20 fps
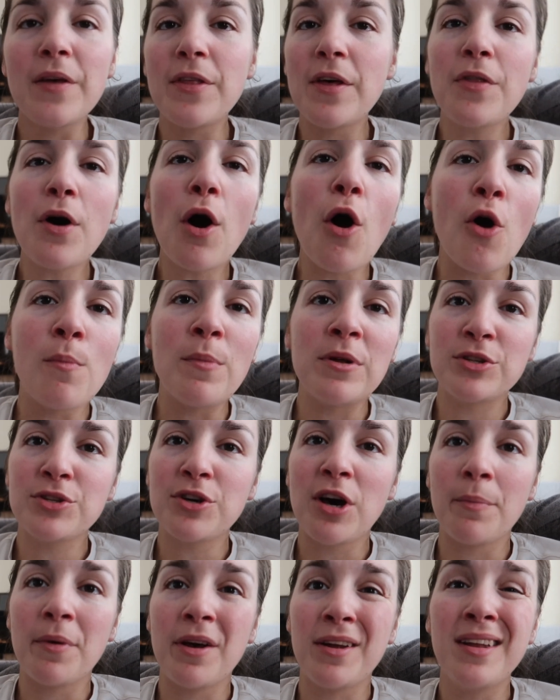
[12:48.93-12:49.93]
Then the almonds
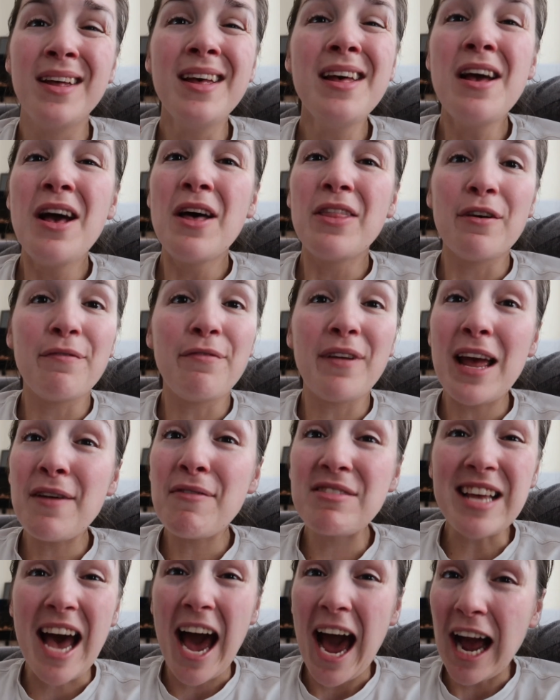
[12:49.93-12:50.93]
come in. The
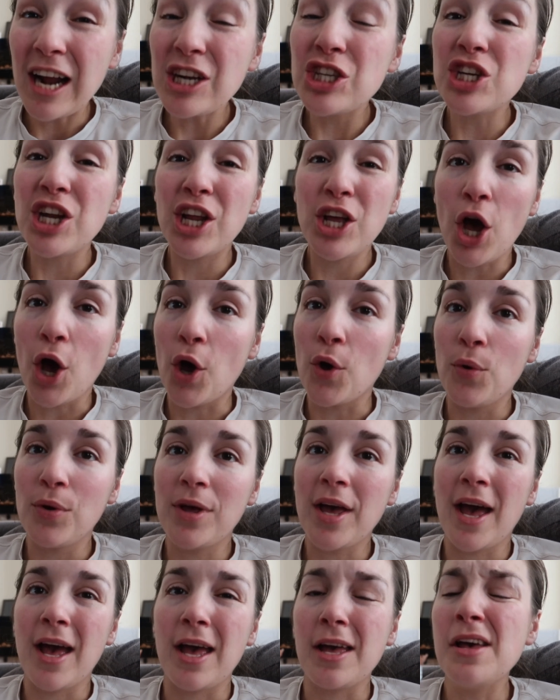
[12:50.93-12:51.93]
flavor's actually
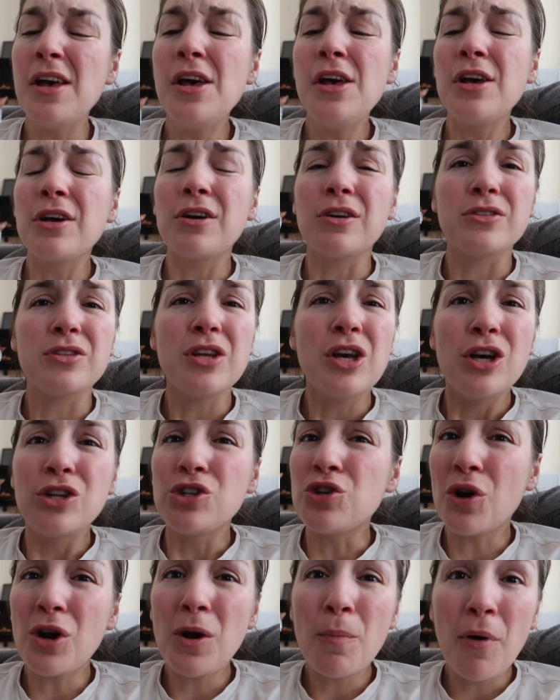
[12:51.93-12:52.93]
okay because
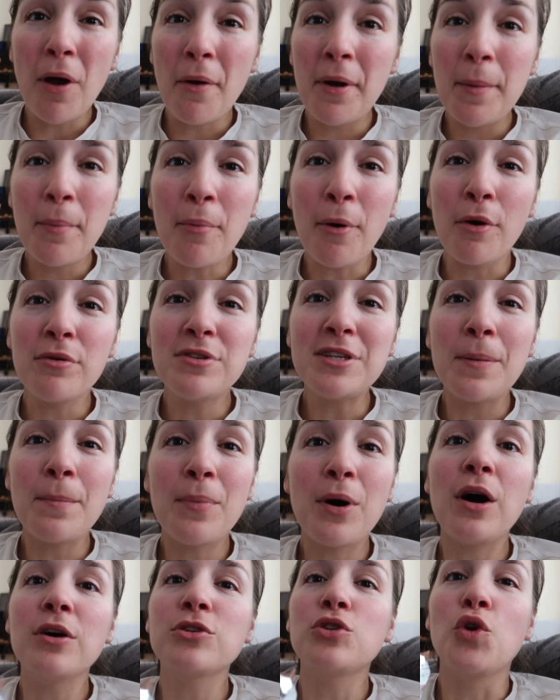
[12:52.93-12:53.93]
chocolate brownie protein
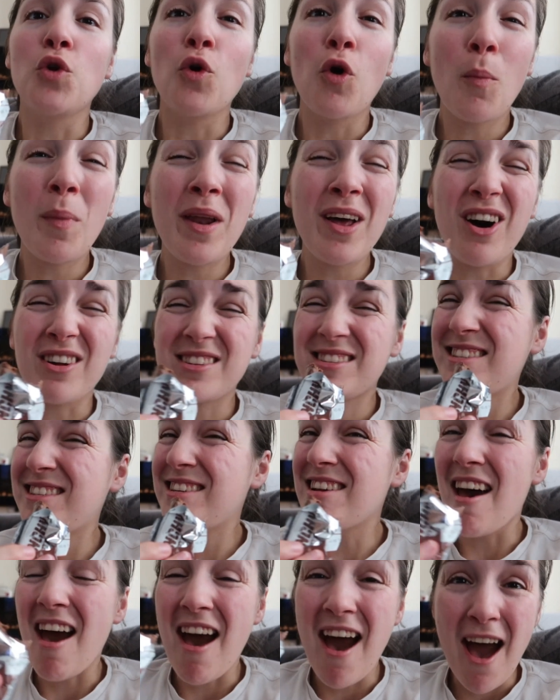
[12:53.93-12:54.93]
bars normally are
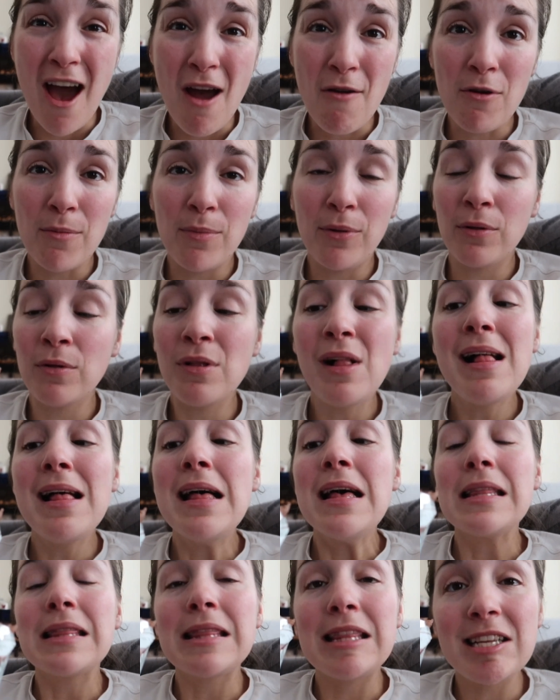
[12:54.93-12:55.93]
terrible.
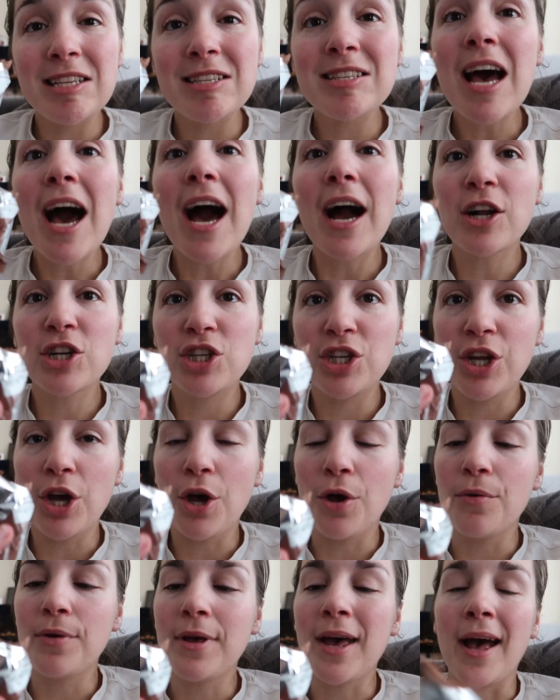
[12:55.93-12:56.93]
This is actually
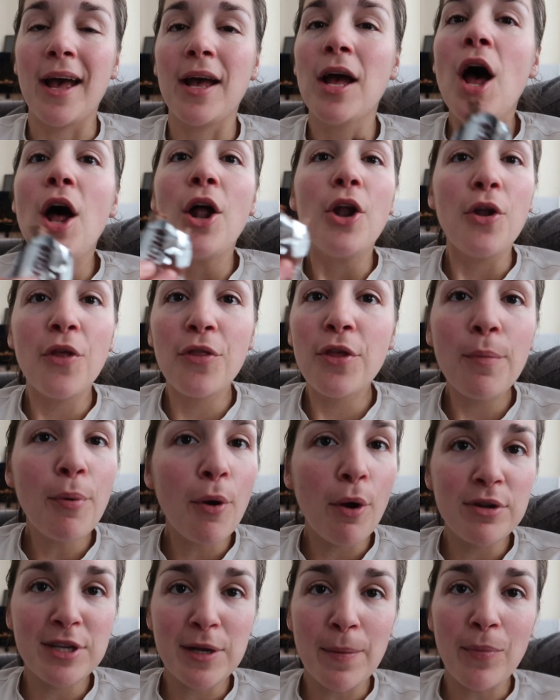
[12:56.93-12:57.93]
okay. None of the
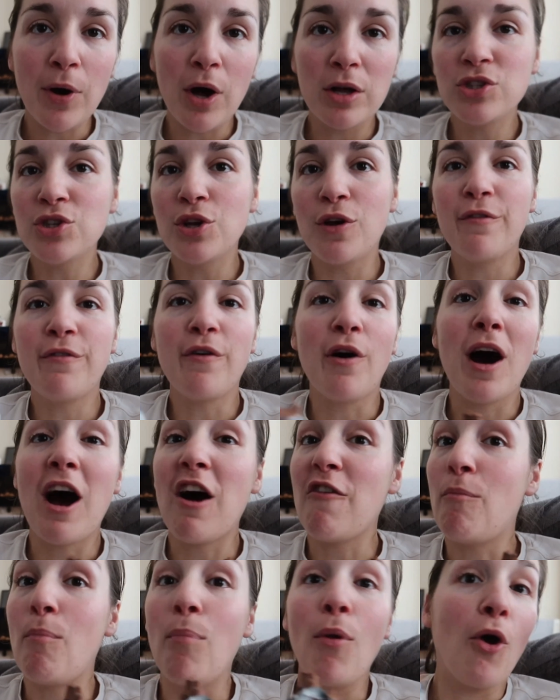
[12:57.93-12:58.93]
protein bars so far
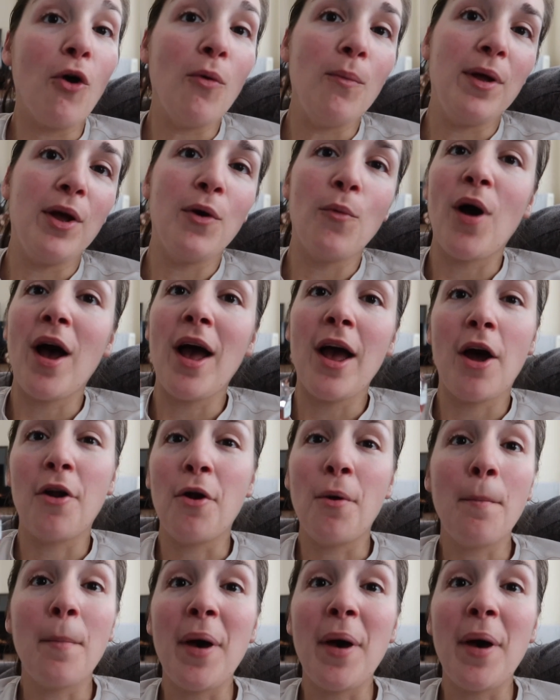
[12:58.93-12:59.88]
have blown me away and are